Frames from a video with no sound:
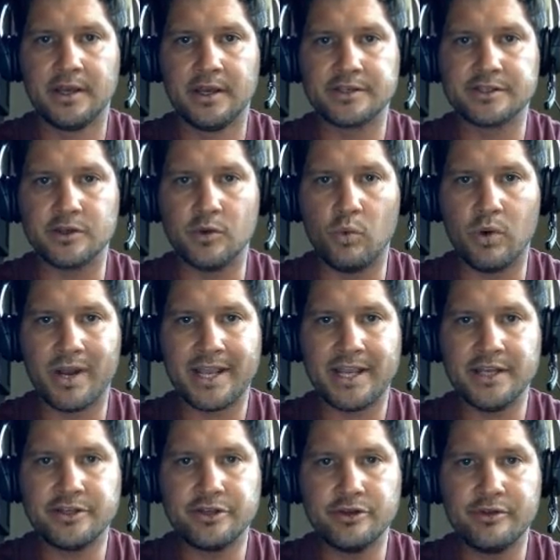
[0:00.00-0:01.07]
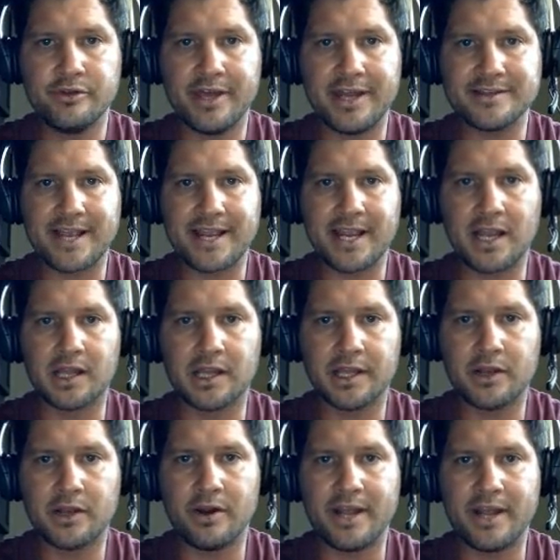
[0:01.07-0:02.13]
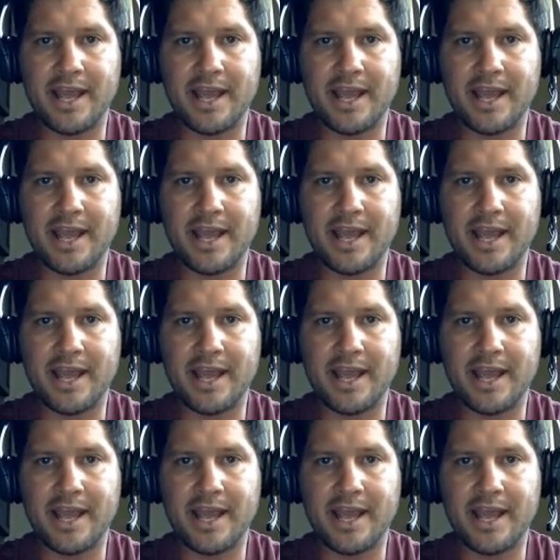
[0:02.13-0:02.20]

So what I can do then is I can click on